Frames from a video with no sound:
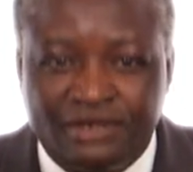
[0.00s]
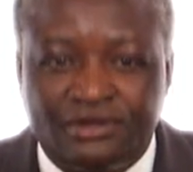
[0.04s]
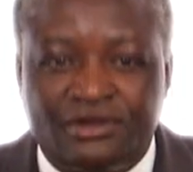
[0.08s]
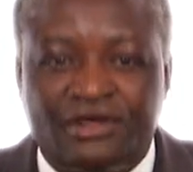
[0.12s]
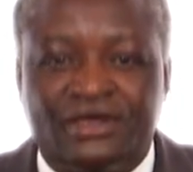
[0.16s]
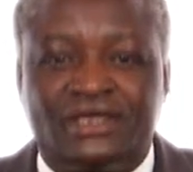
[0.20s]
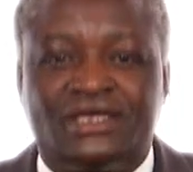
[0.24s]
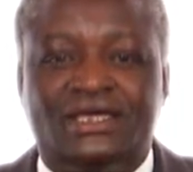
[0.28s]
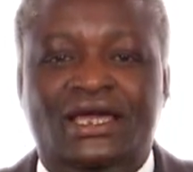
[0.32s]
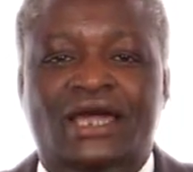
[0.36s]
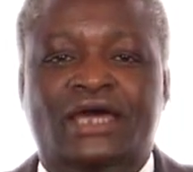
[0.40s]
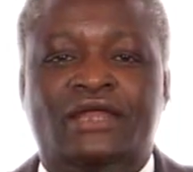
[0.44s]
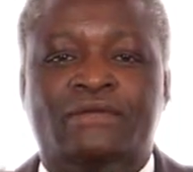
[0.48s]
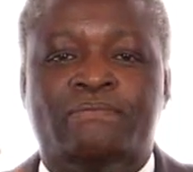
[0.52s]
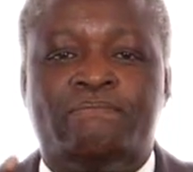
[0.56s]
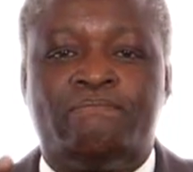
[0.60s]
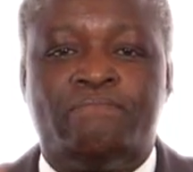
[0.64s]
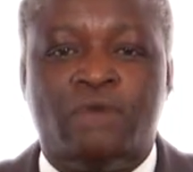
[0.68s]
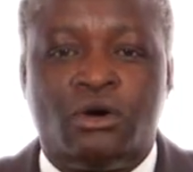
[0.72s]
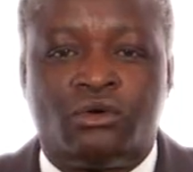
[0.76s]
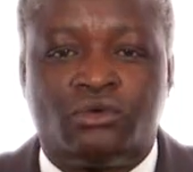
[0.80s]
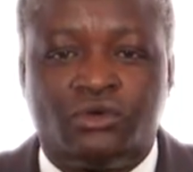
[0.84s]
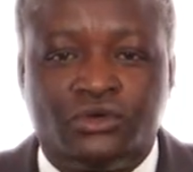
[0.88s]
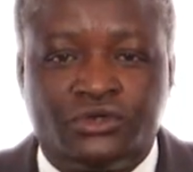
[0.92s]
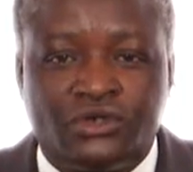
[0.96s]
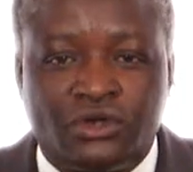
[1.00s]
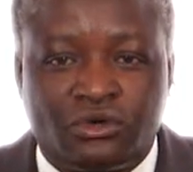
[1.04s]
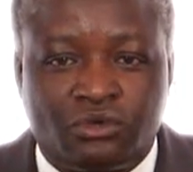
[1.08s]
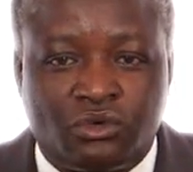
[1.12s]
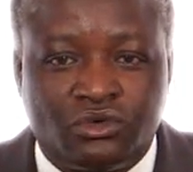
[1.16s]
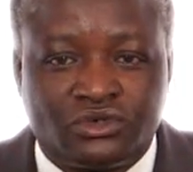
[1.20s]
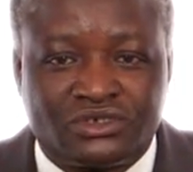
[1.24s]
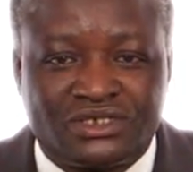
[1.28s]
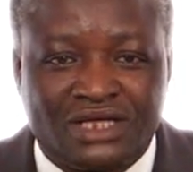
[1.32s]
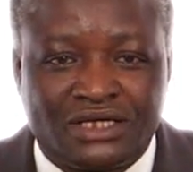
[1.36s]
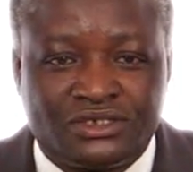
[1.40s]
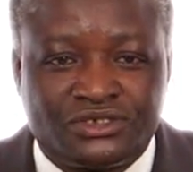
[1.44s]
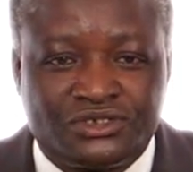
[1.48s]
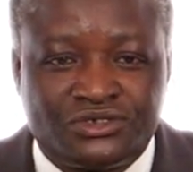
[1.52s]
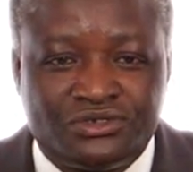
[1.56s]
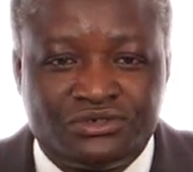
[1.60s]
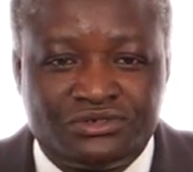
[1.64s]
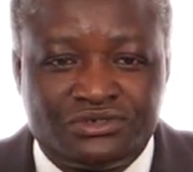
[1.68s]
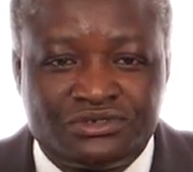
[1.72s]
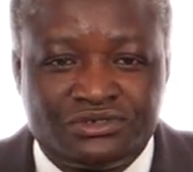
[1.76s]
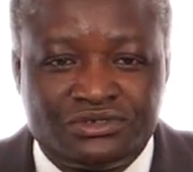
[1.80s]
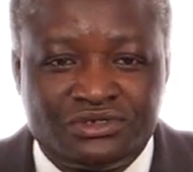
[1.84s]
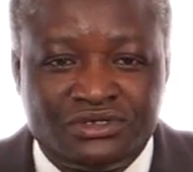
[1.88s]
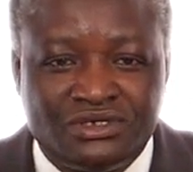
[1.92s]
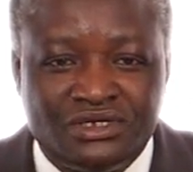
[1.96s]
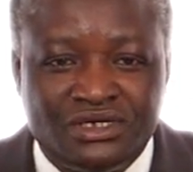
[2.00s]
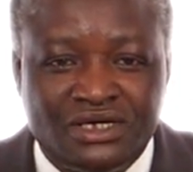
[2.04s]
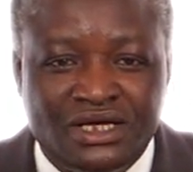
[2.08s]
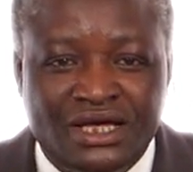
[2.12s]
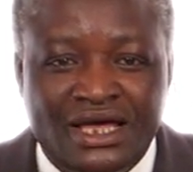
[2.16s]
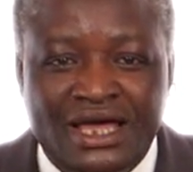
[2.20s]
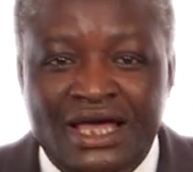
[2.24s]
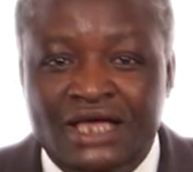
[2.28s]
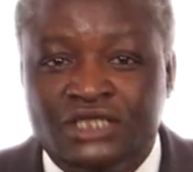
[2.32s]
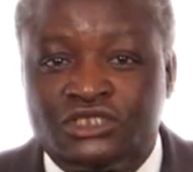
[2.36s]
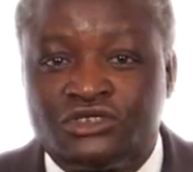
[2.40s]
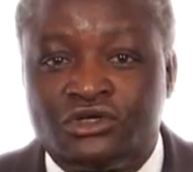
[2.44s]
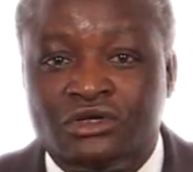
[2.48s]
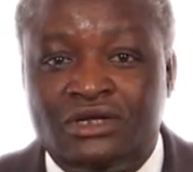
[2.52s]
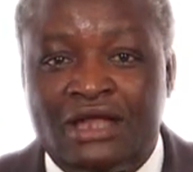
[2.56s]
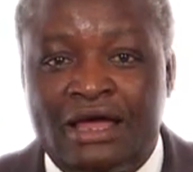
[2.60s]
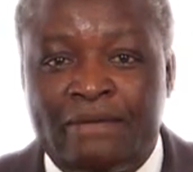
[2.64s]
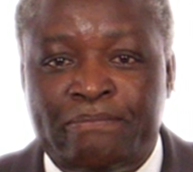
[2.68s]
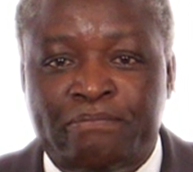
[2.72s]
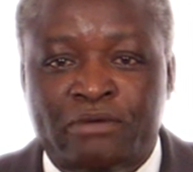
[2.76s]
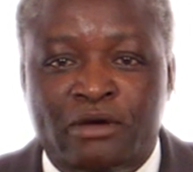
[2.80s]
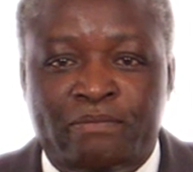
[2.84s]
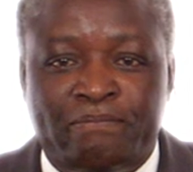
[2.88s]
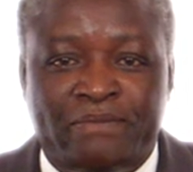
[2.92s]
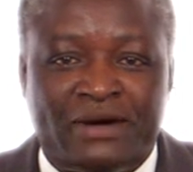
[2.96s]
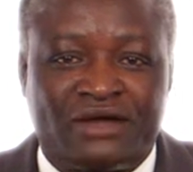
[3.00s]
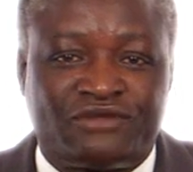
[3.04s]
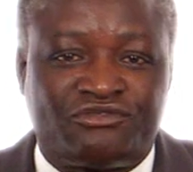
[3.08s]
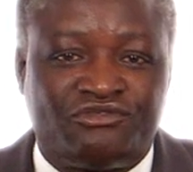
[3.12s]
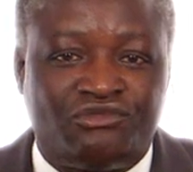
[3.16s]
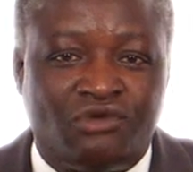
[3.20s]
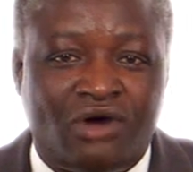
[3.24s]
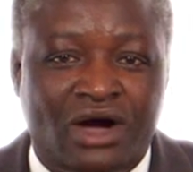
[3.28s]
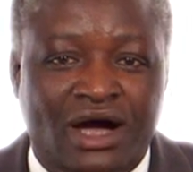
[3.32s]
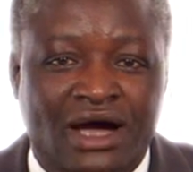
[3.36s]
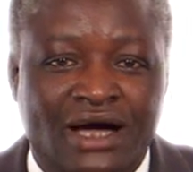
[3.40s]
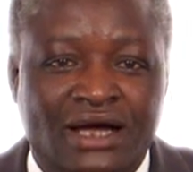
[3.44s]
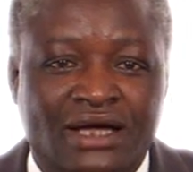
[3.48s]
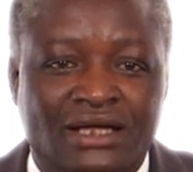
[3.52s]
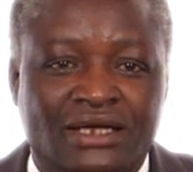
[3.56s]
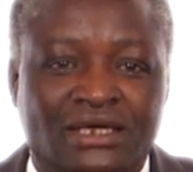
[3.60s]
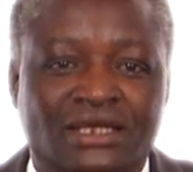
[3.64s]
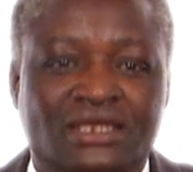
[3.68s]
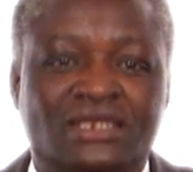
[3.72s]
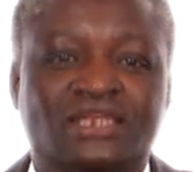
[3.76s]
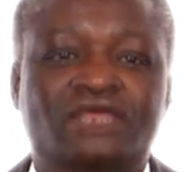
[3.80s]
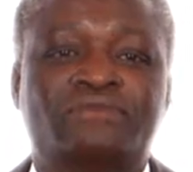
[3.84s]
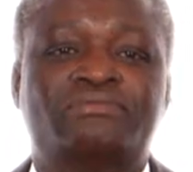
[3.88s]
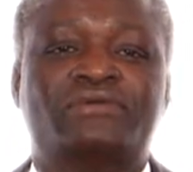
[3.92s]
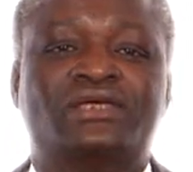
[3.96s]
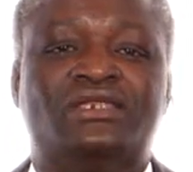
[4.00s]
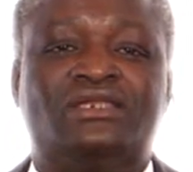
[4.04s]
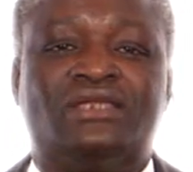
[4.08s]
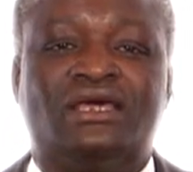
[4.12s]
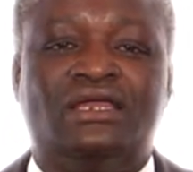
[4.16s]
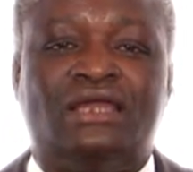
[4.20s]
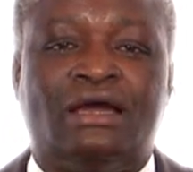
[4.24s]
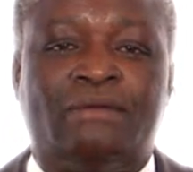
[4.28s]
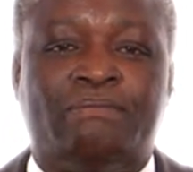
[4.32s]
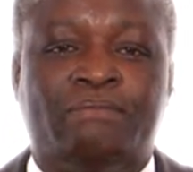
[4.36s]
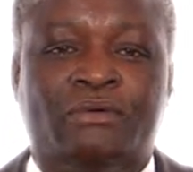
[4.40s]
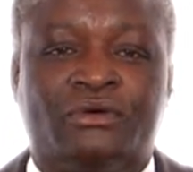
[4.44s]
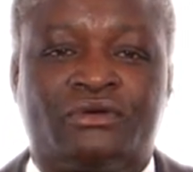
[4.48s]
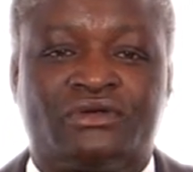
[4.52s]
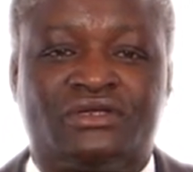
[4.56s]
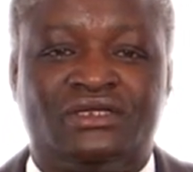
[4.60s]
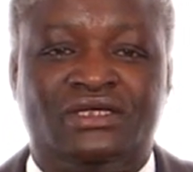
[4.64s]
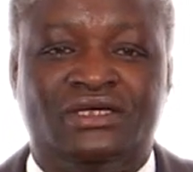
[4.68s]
and that this may sometimes limit the impact of the decisions that are taken.